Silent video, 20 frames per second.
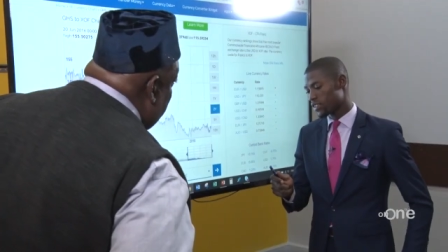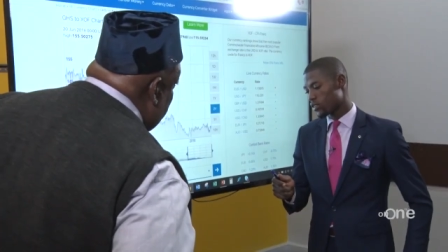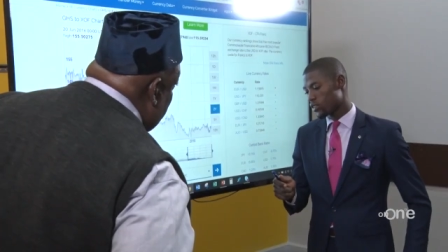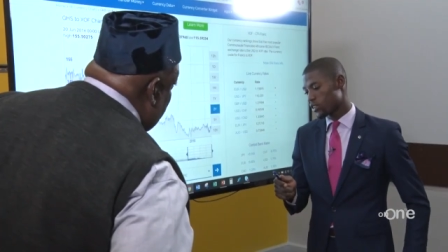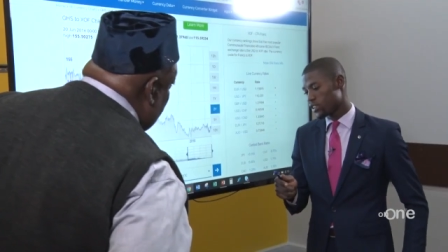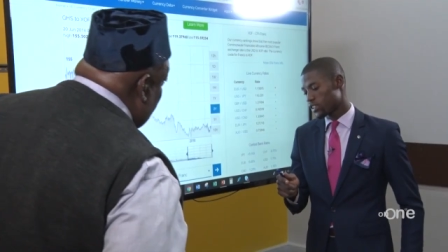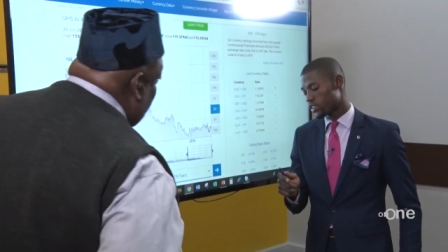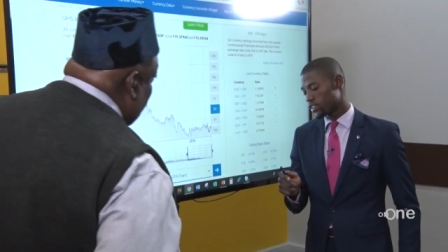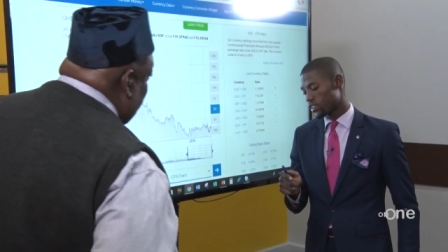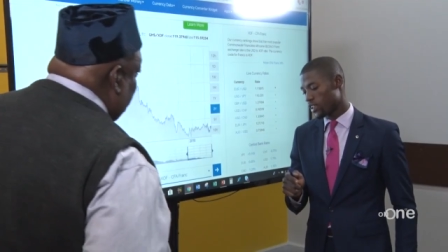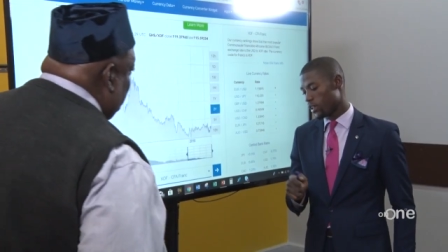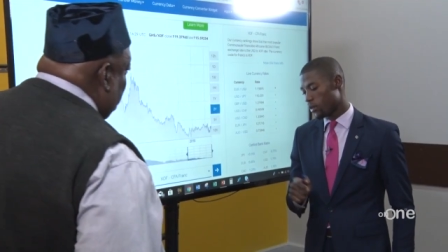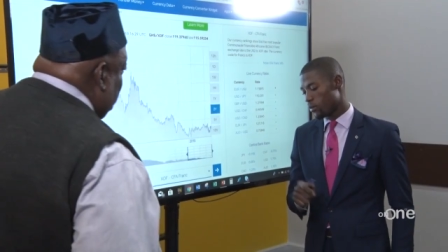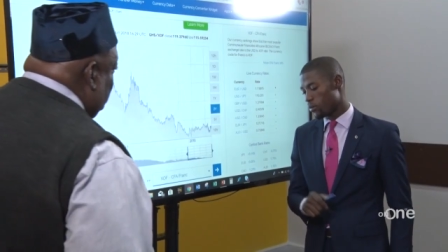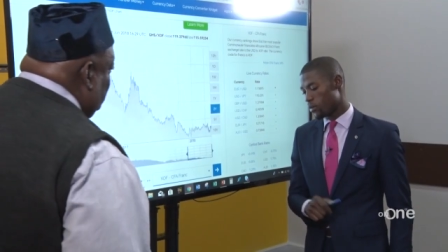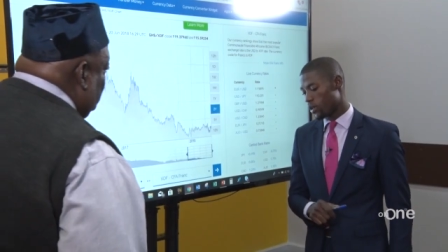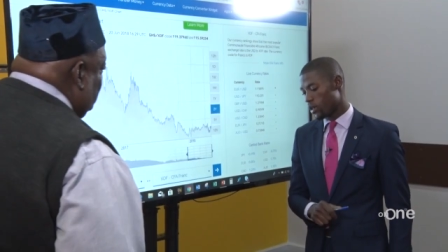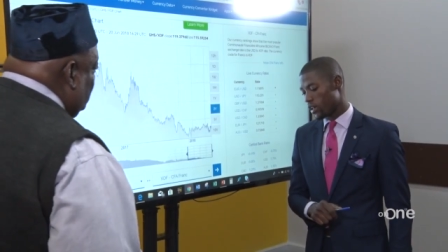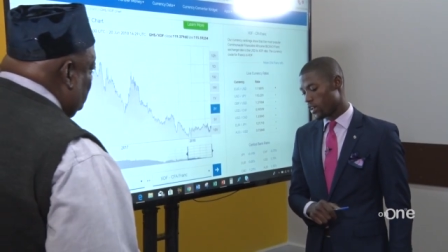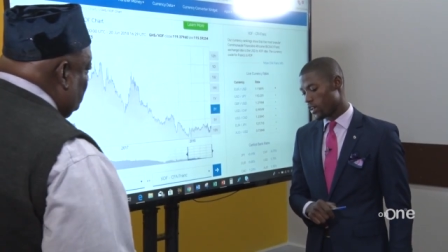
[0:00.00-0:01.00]
you this
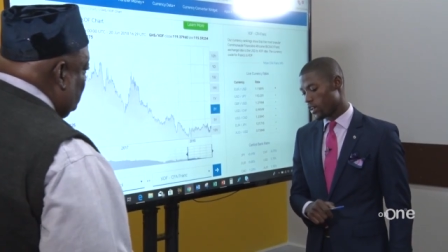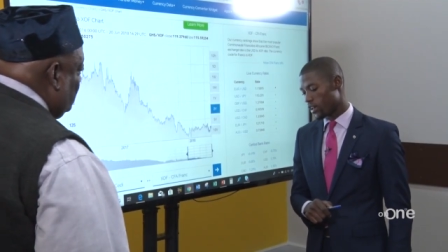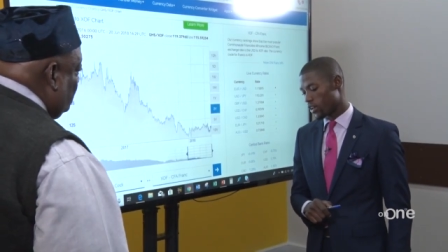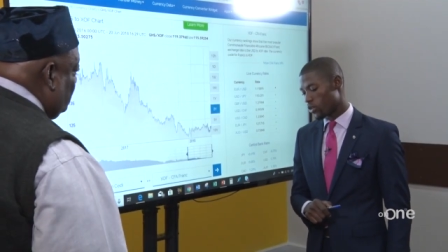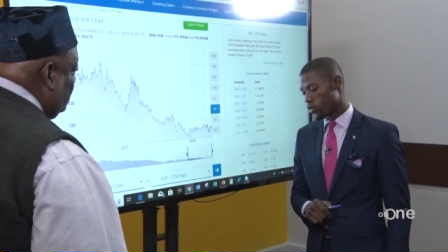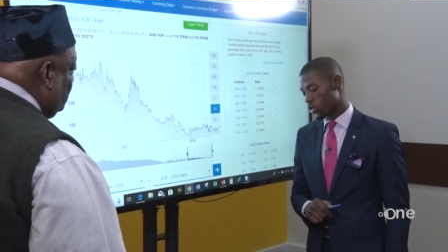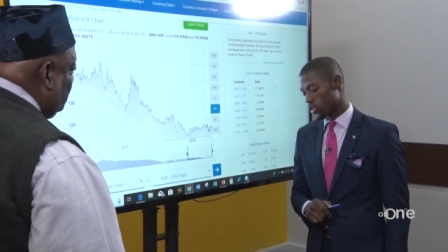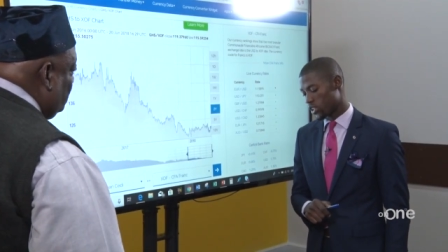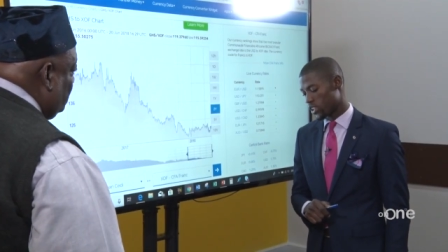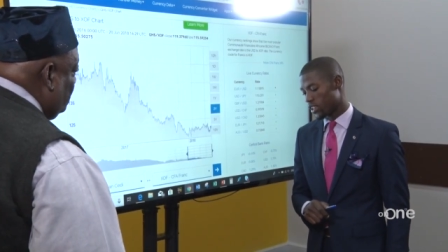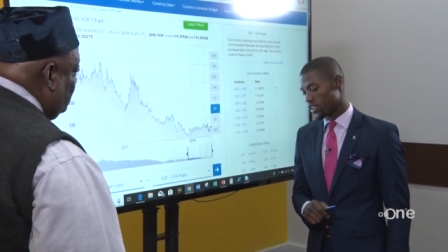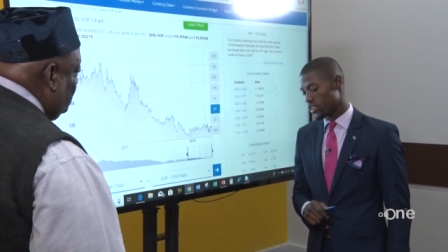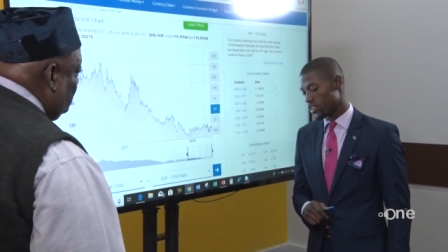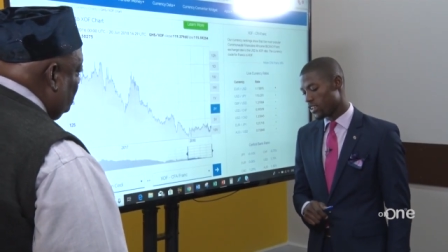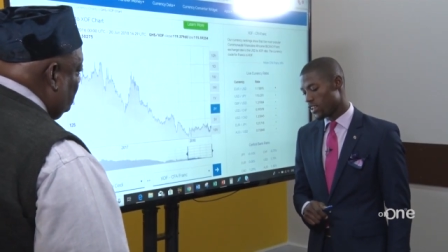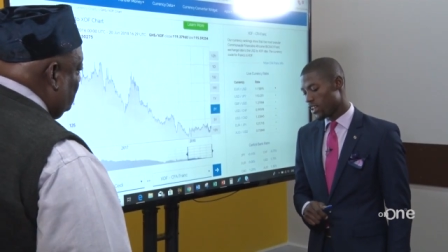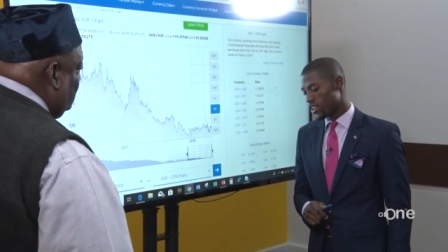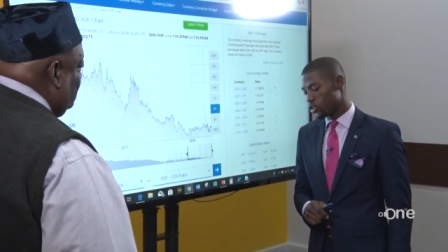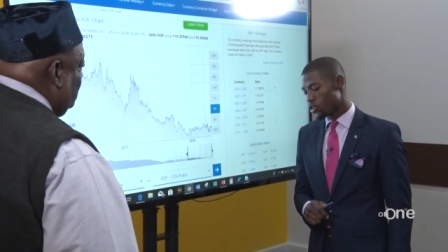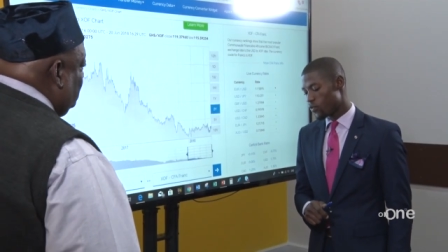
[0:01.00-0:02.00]
question.
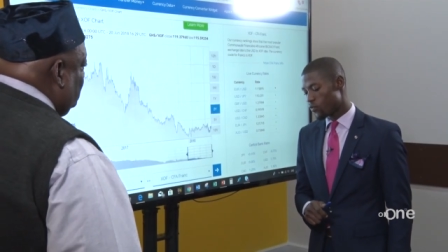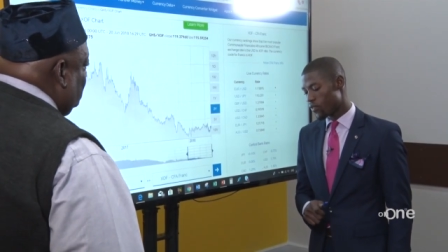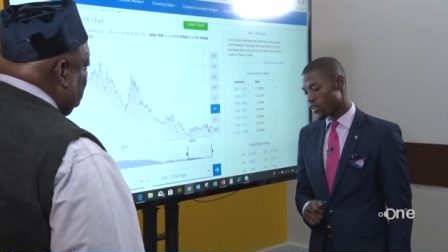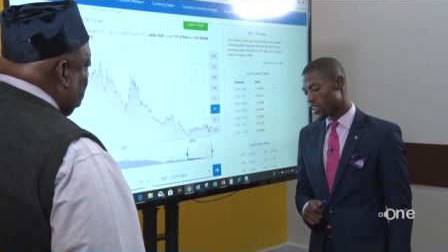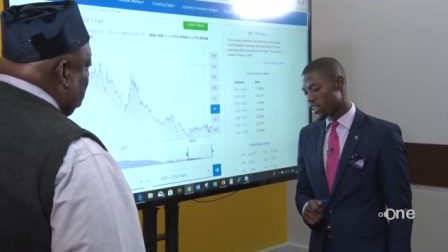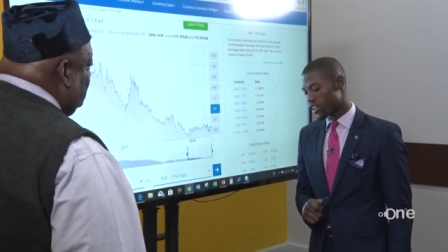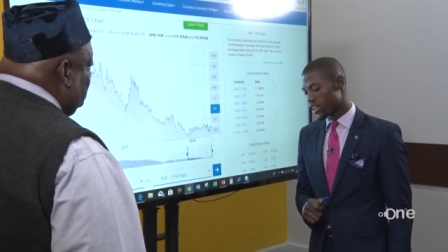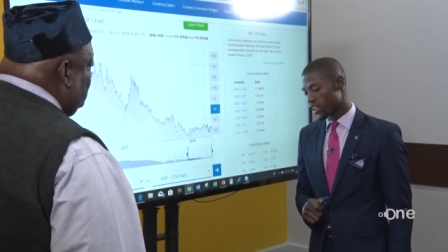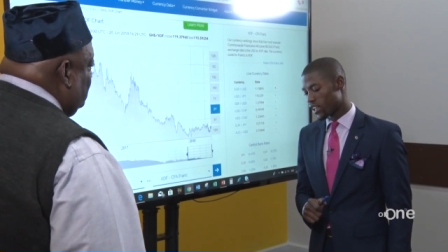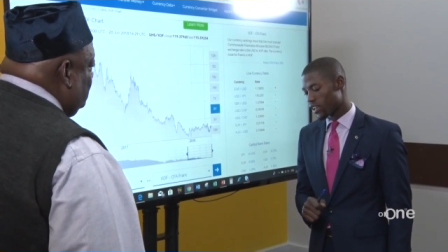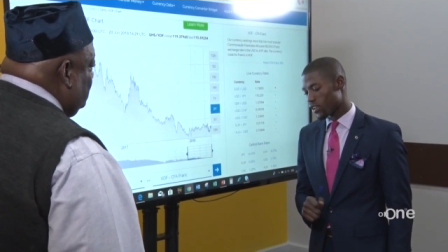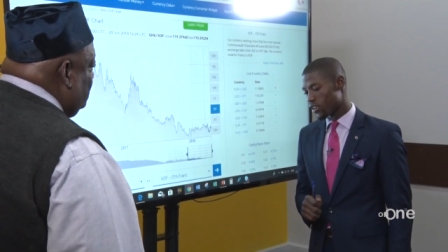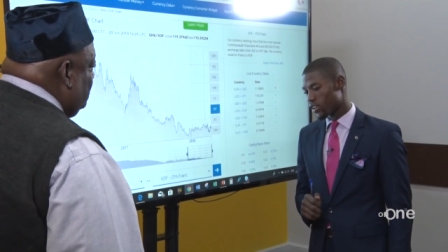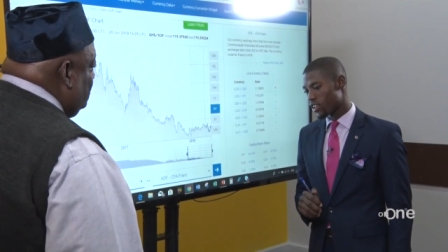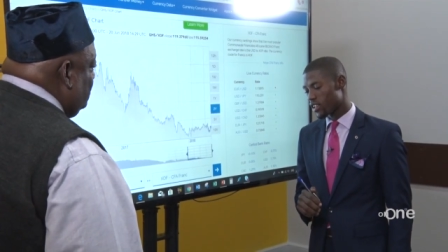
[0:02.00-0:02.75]
Do you think